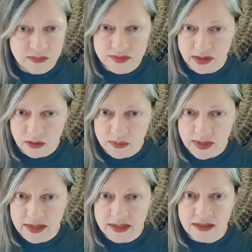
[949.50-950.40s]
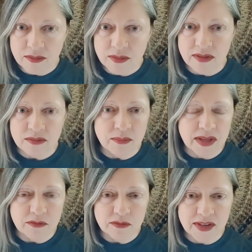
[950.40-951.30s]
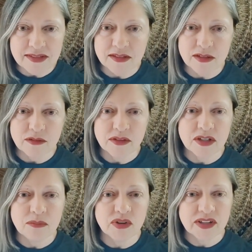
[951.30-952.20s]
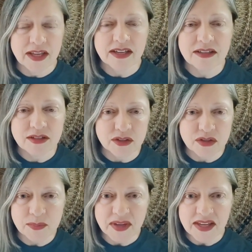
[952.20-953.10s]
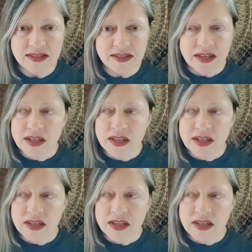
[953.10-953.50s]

decorate it and make it festive, and you bring that into your space